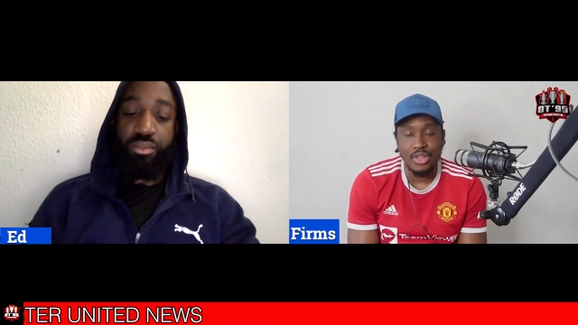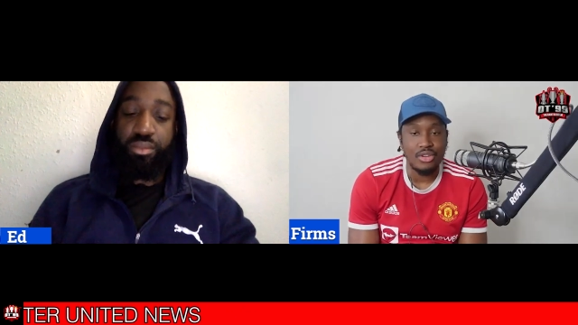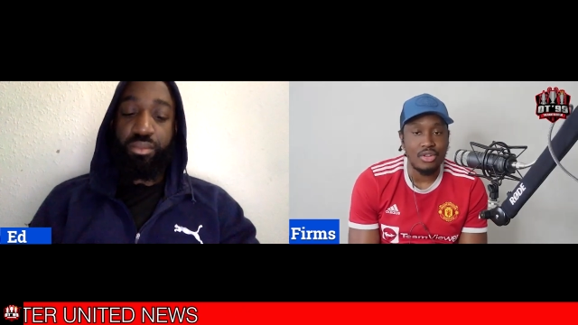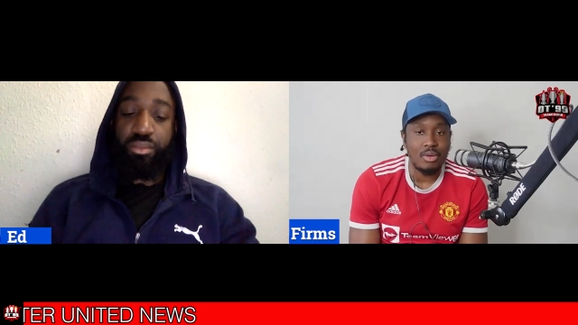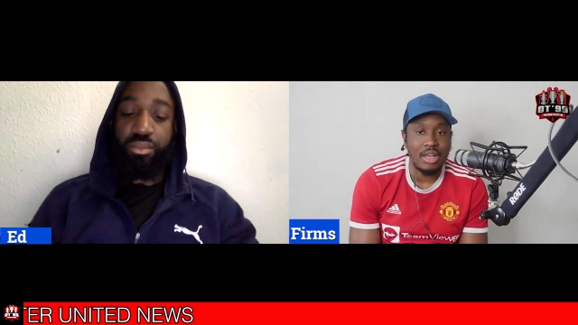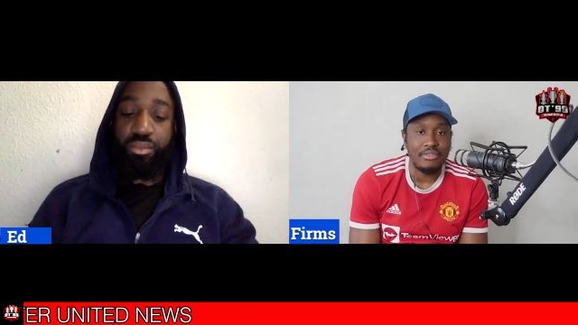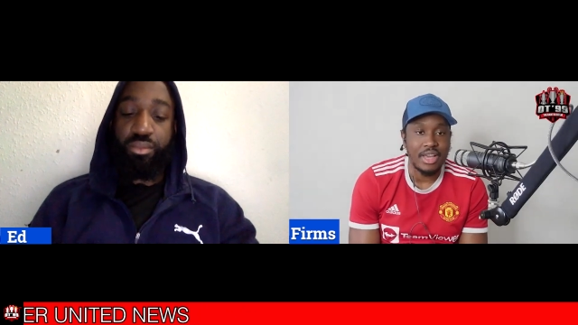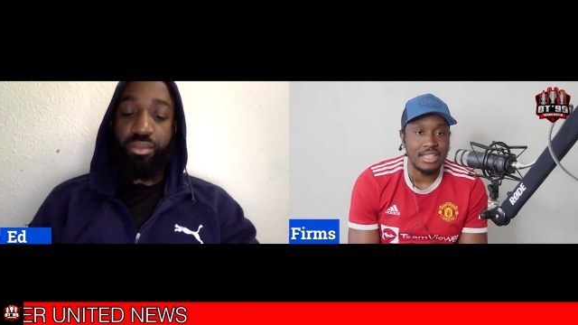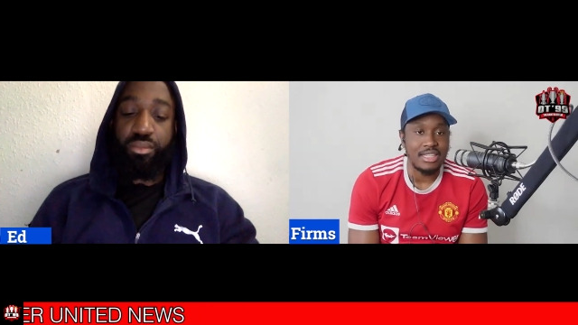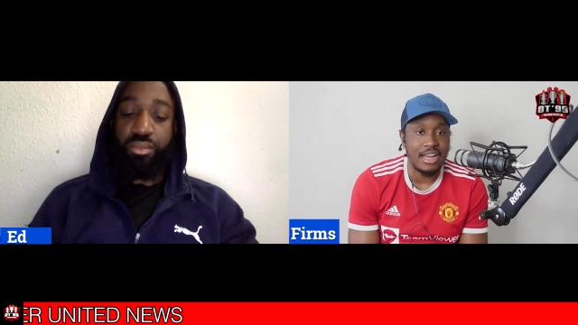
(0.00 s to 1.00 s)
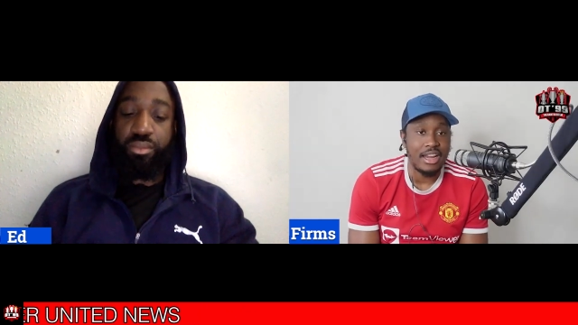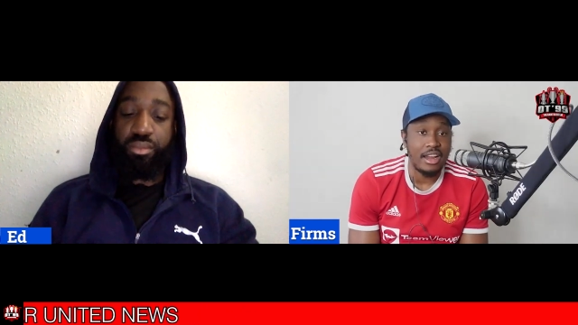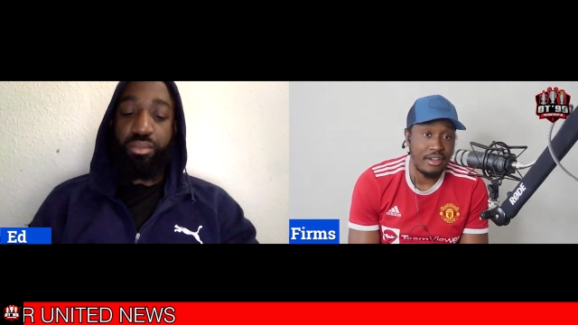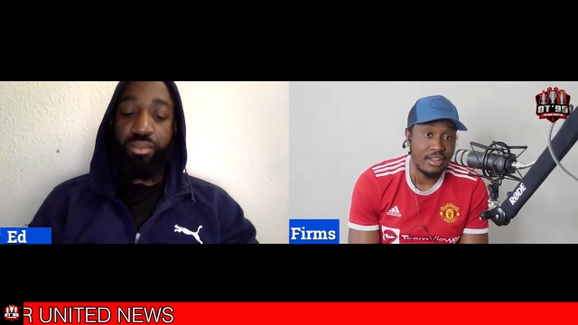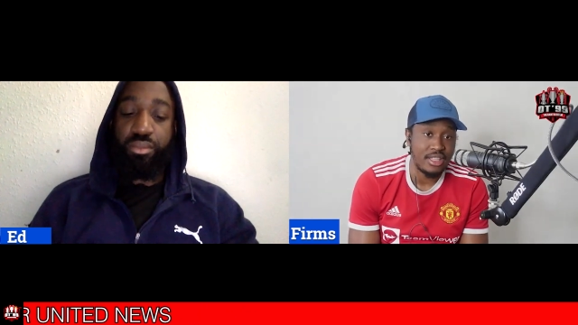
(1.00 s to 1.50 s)
Speaker 1: When you don't have guys like
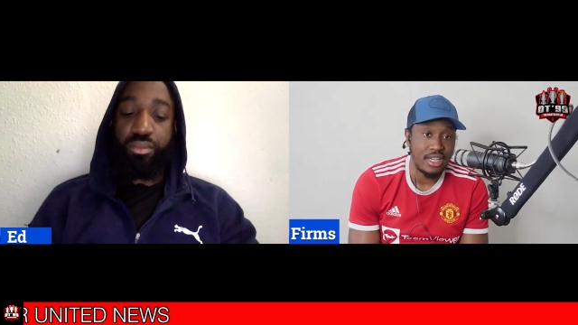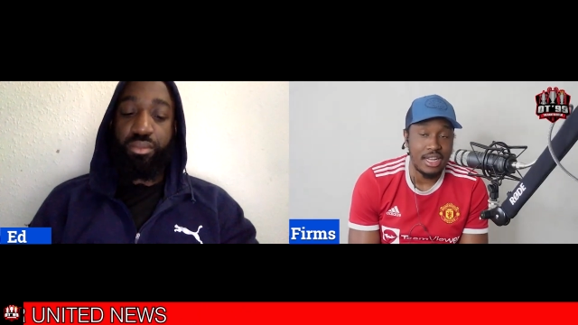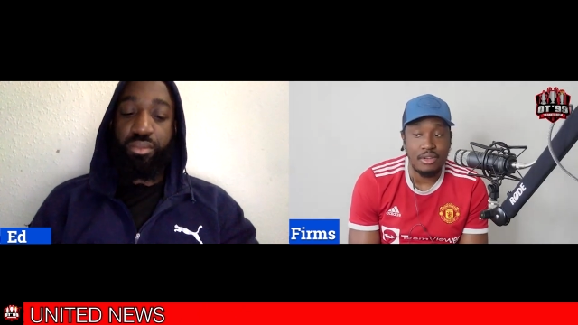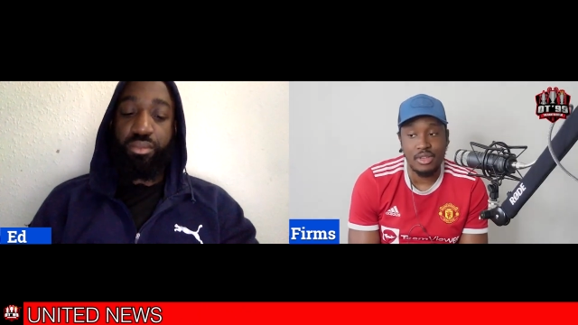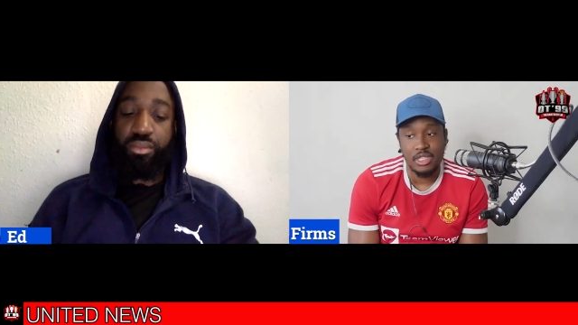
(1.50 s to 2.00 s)
Eriksen now,